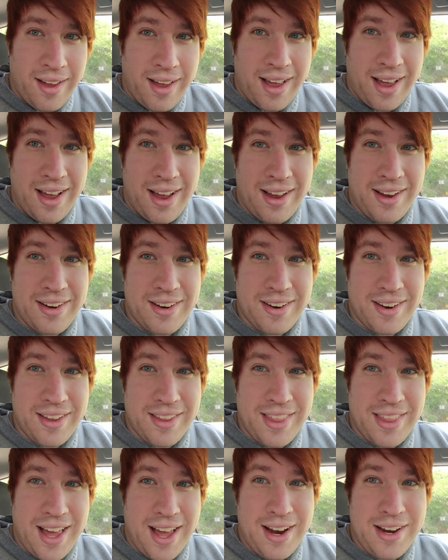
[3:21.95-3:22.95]
and
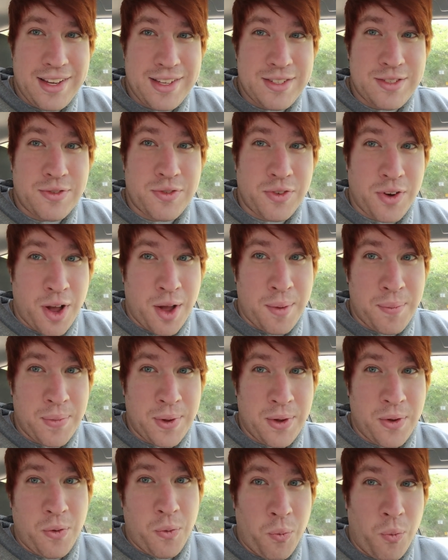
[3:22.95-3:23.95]
that is from
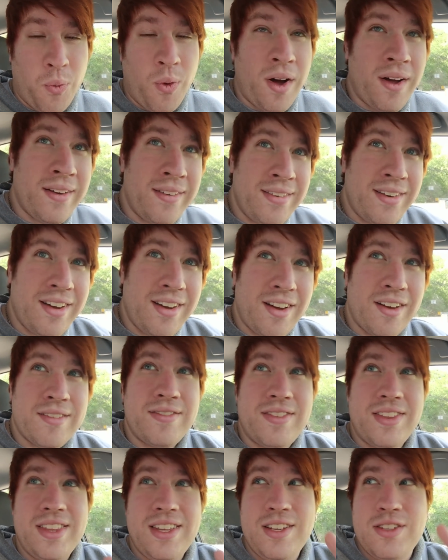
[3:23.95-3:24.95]
one
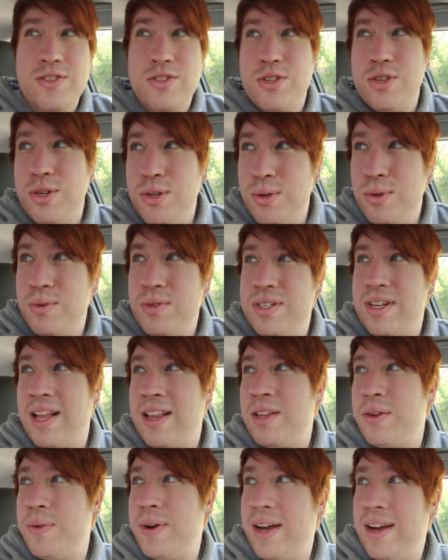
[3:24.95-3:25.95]
of the 2
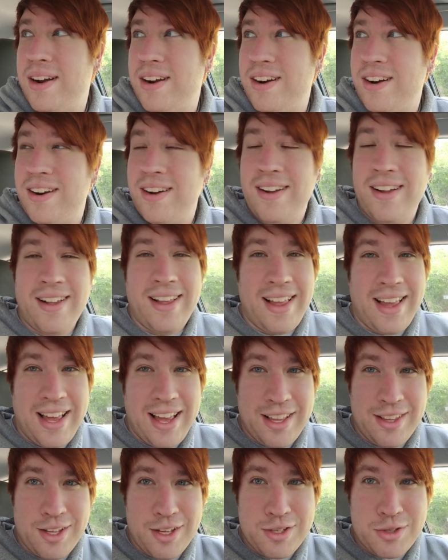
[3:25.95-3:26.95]
Delaware
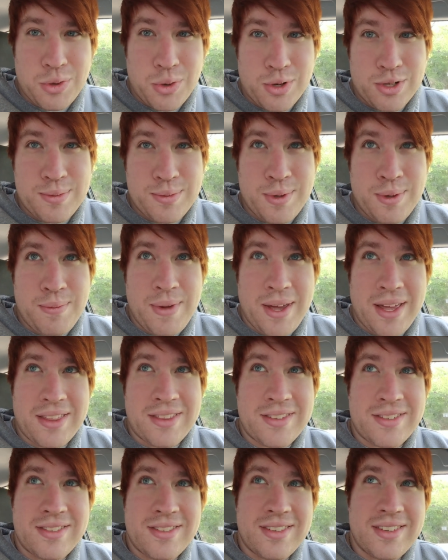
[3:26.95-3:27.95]
Headless Horseman
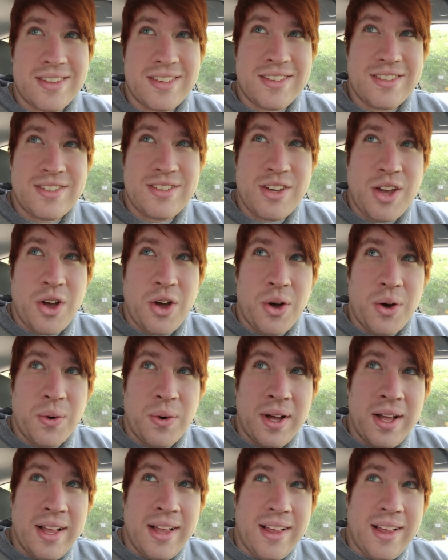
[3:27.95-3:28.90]
myths. So